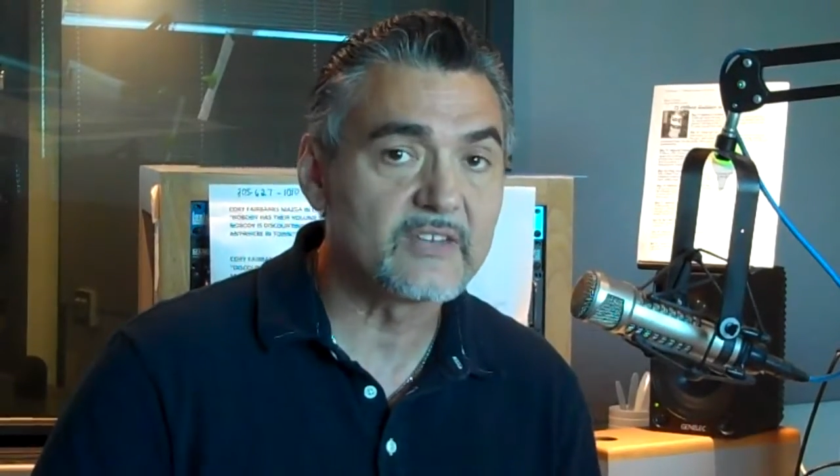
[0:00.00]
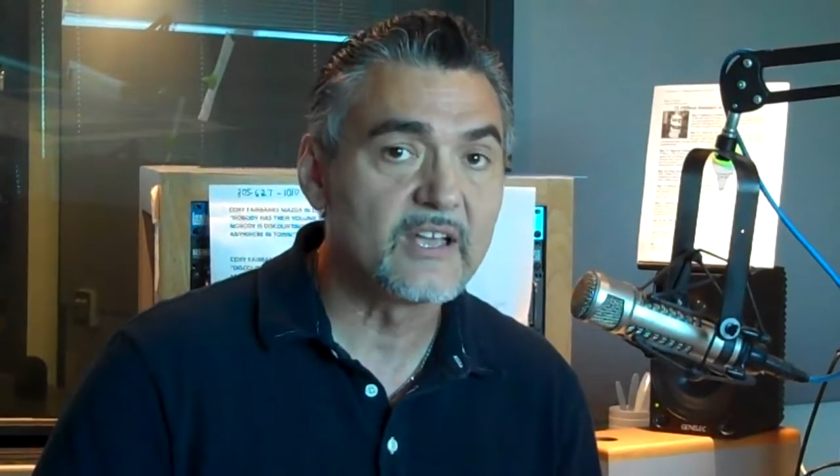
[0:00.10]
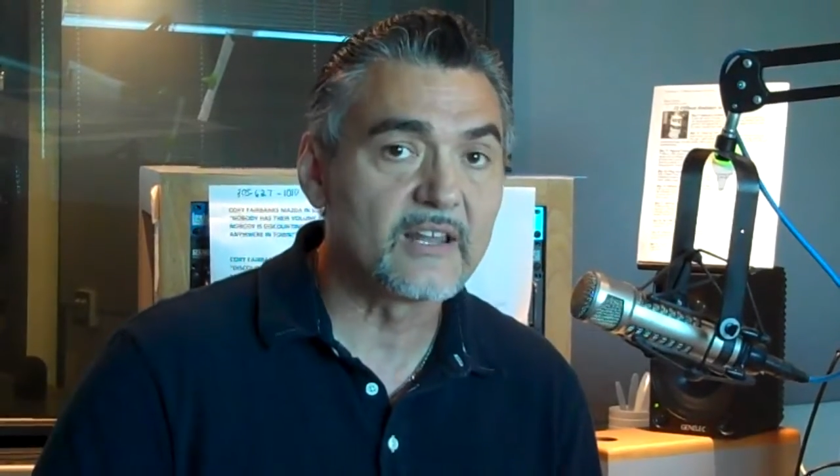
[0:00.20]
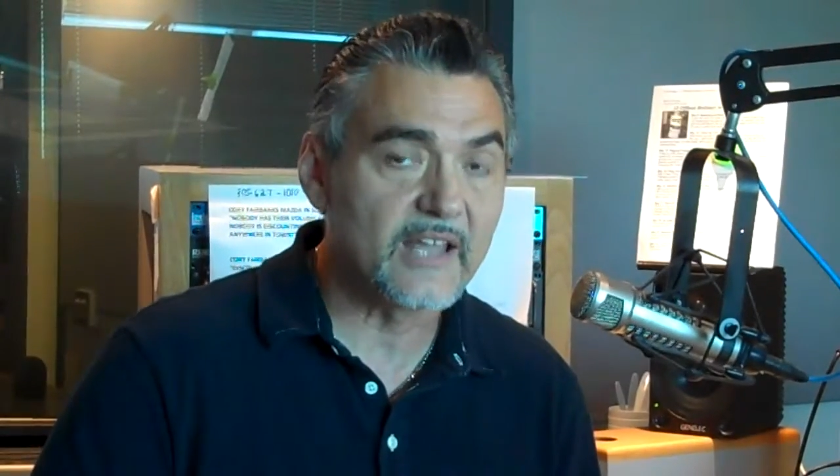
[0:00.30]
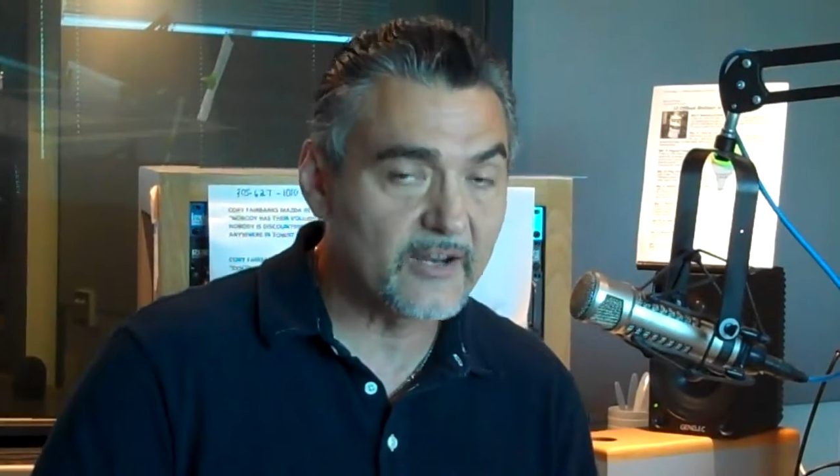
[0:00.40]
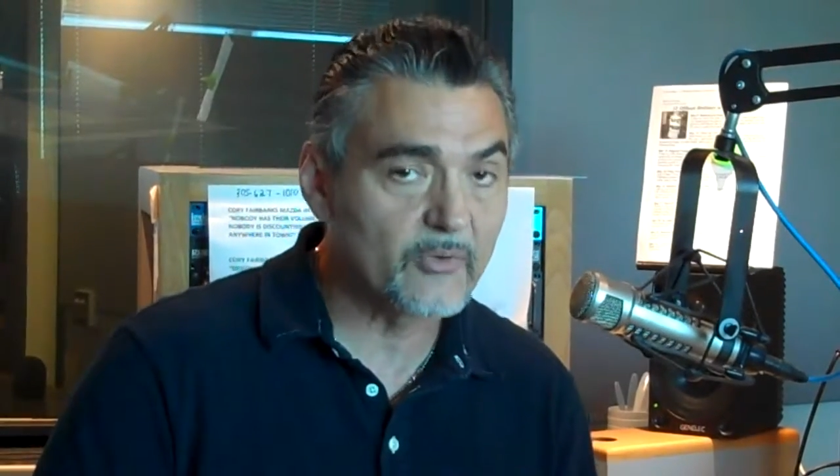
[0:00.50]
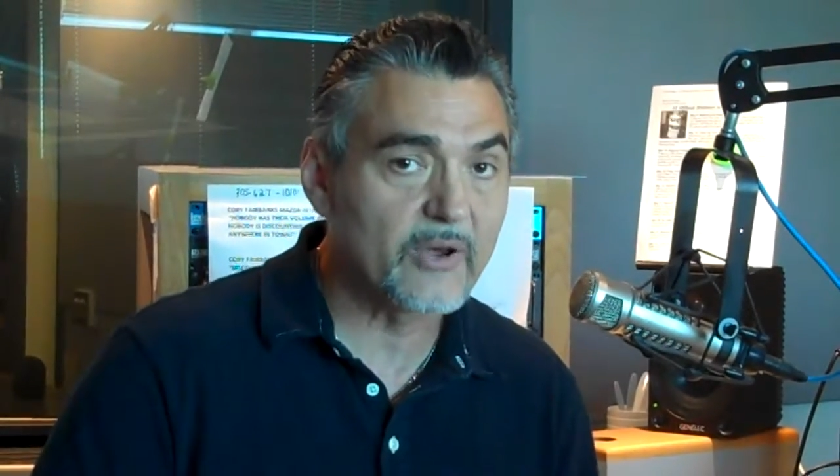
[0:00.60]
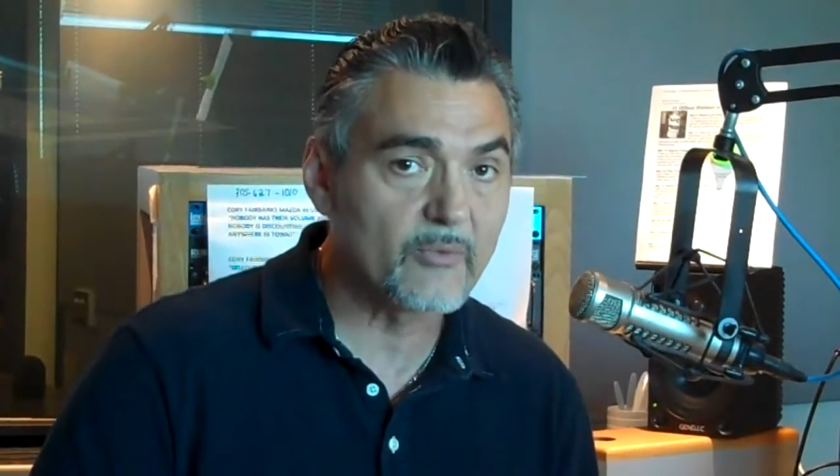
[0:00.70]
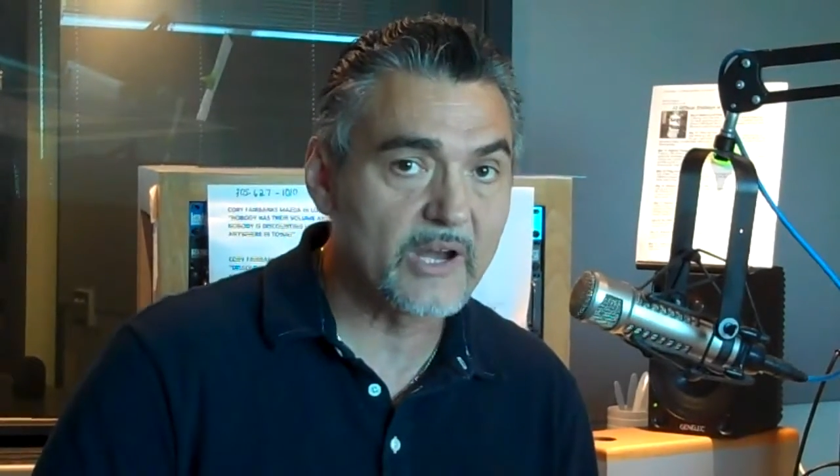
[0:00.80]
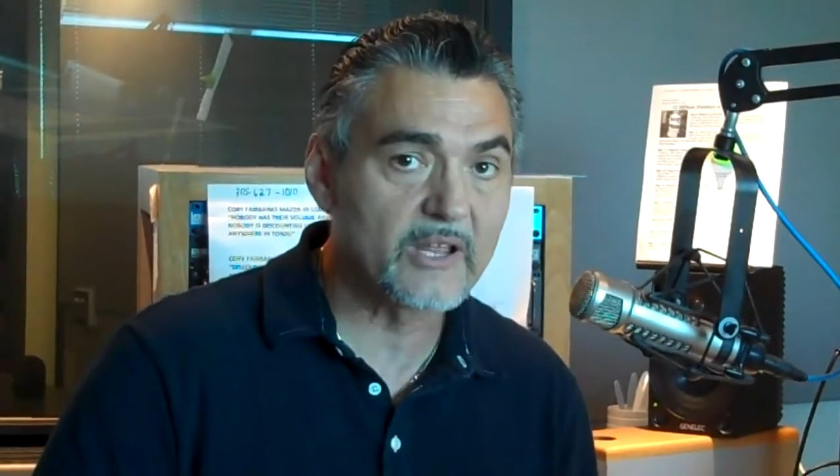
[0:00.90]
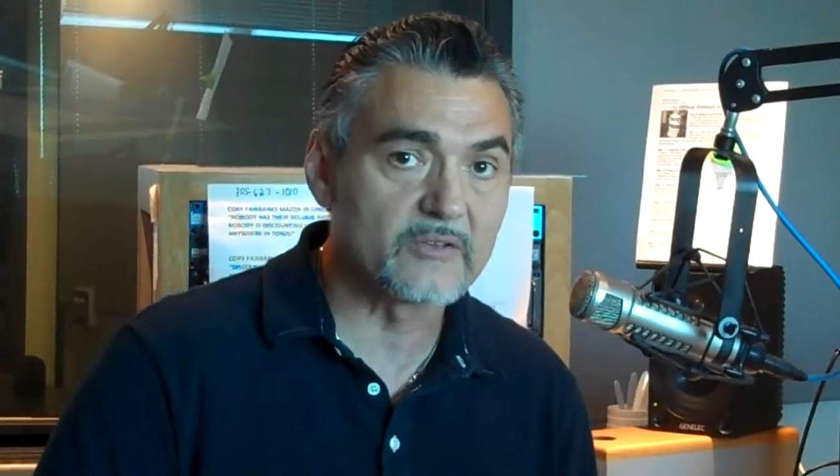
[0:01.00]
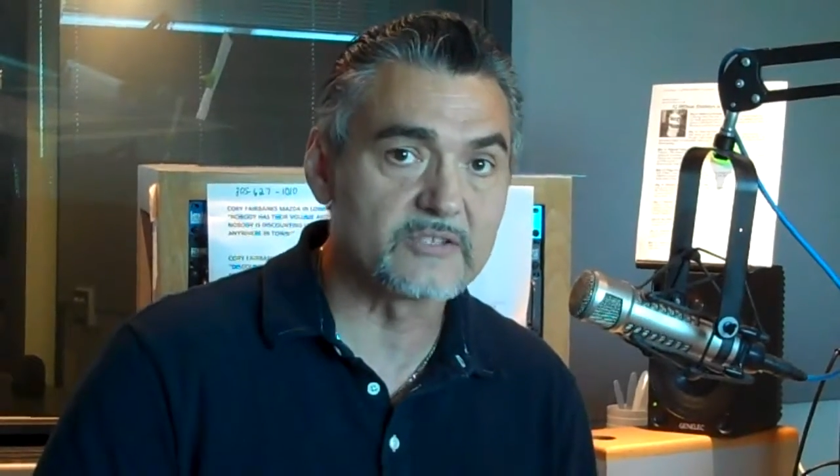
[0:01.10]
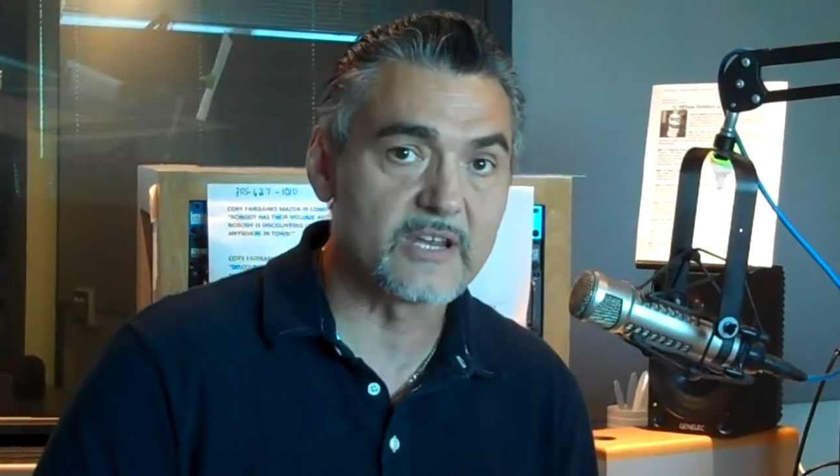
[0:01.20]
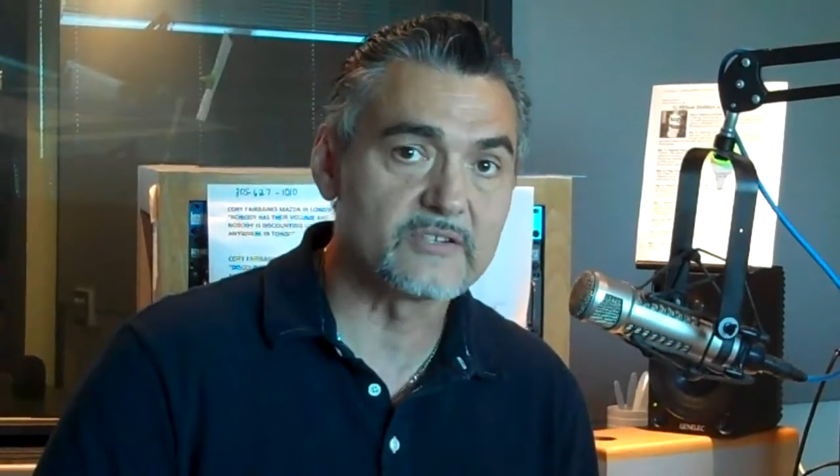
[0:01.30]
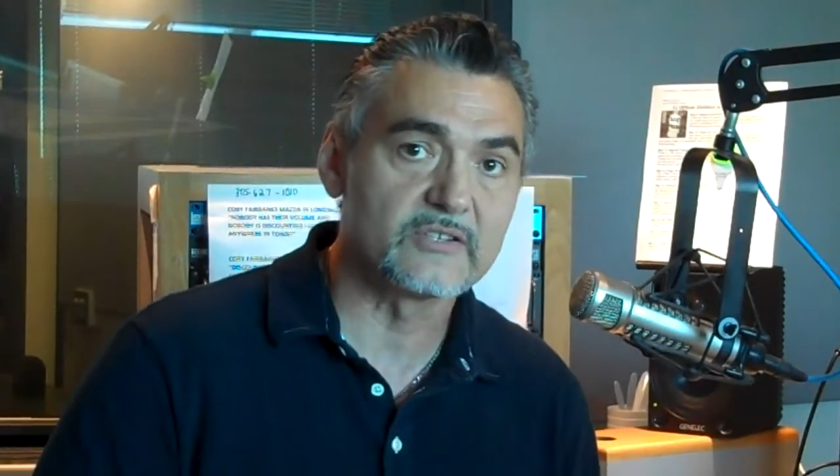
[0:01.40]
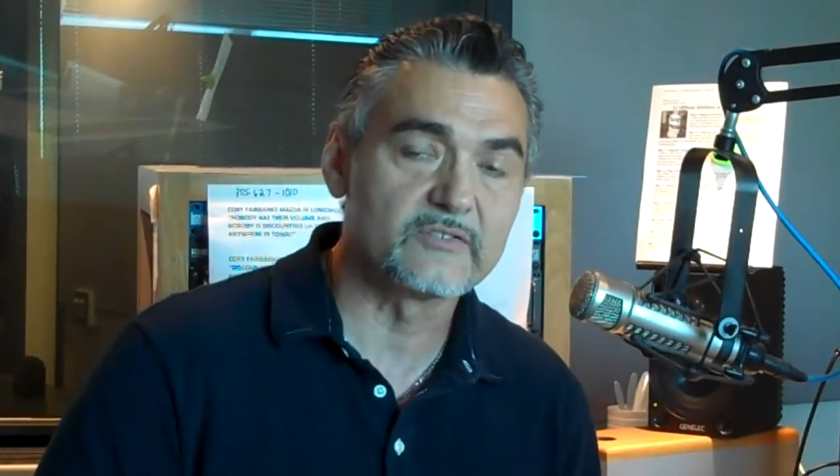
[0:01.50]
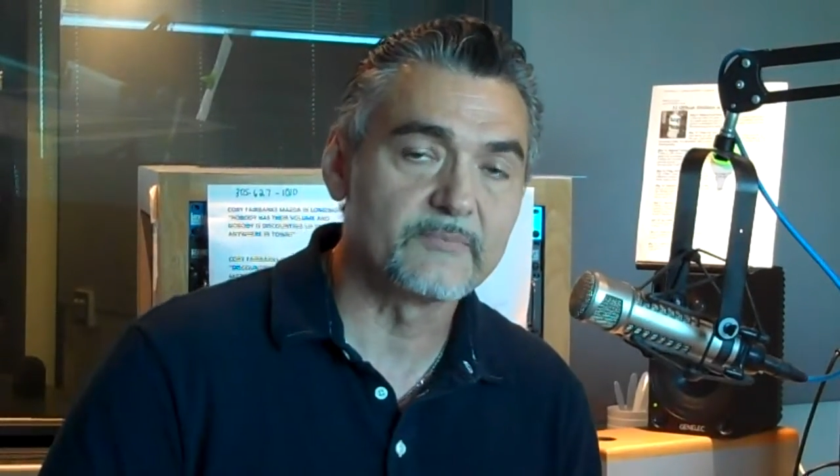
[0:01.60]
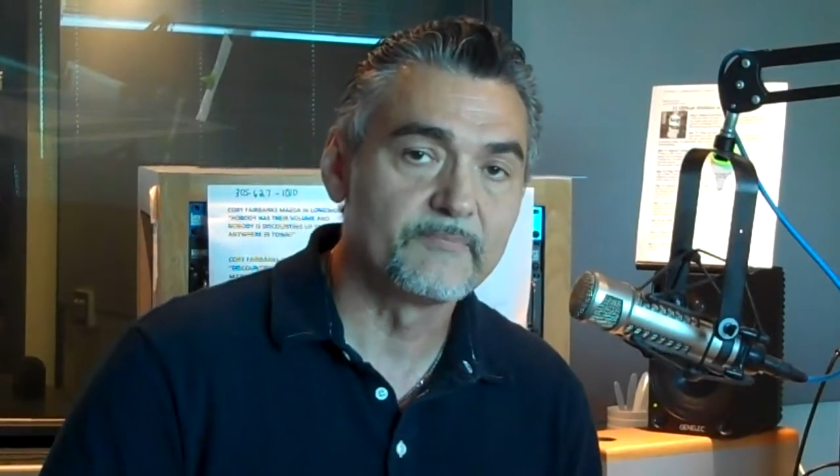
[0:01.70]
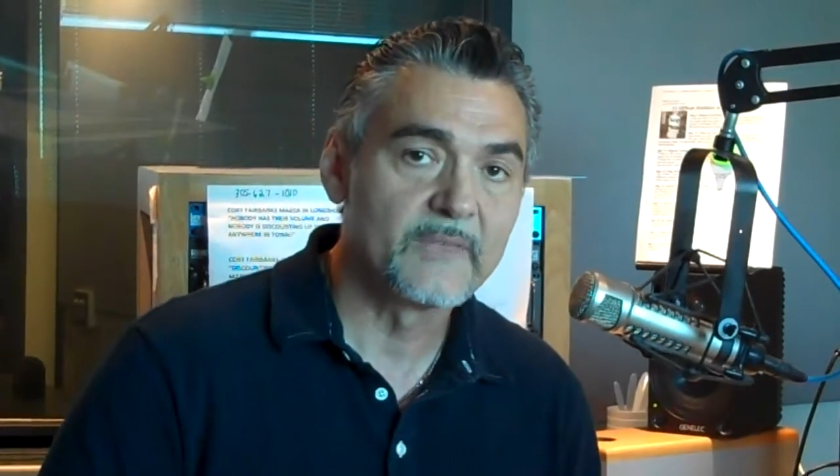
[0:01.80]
a lot of great radio stations.